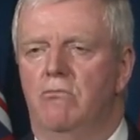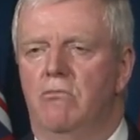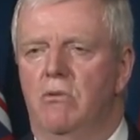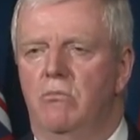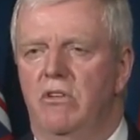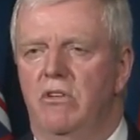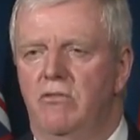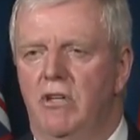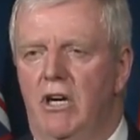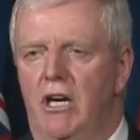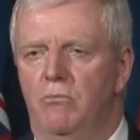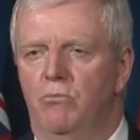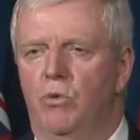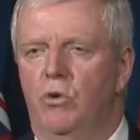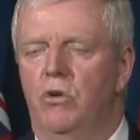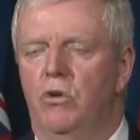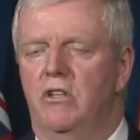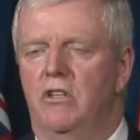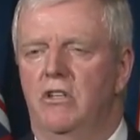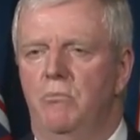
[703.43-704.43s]
when we've got
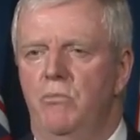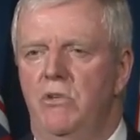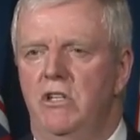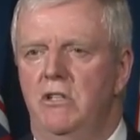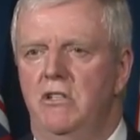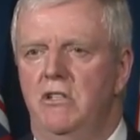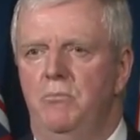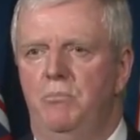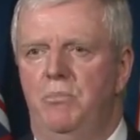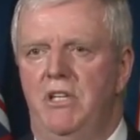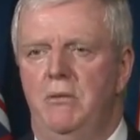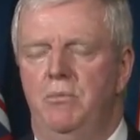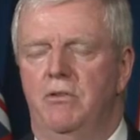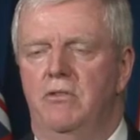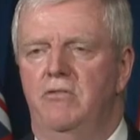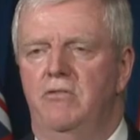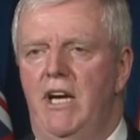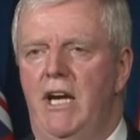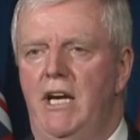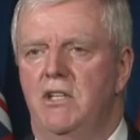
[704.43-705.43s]
more than 1 million
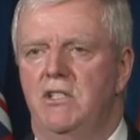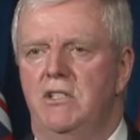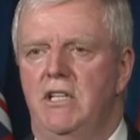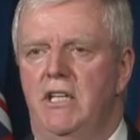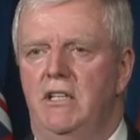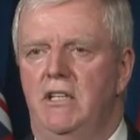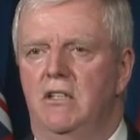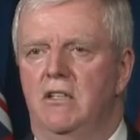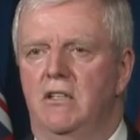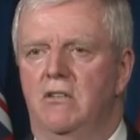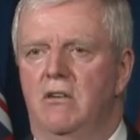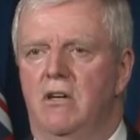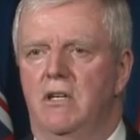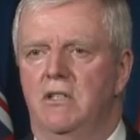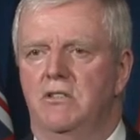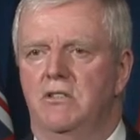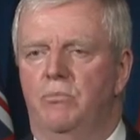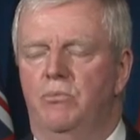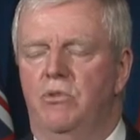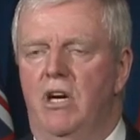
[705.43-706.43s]
people vaccinated
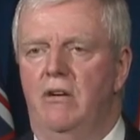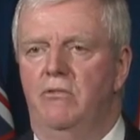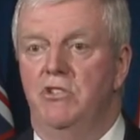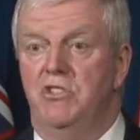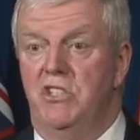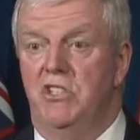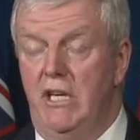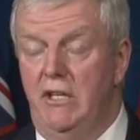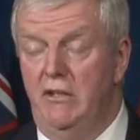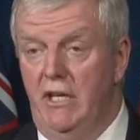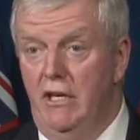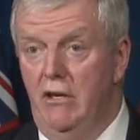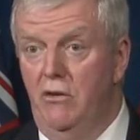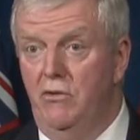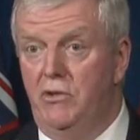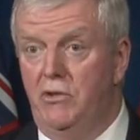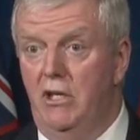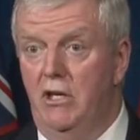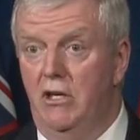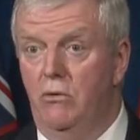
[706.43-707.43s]
across the province, into
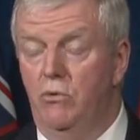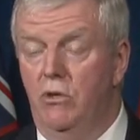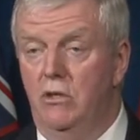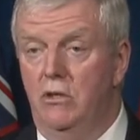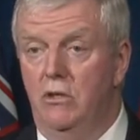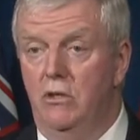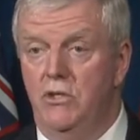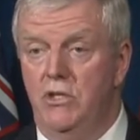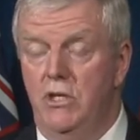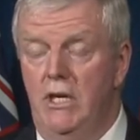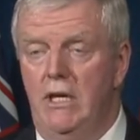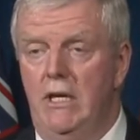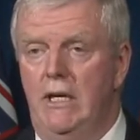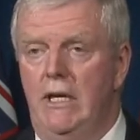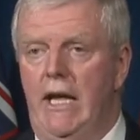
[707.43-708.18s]
healthcare workers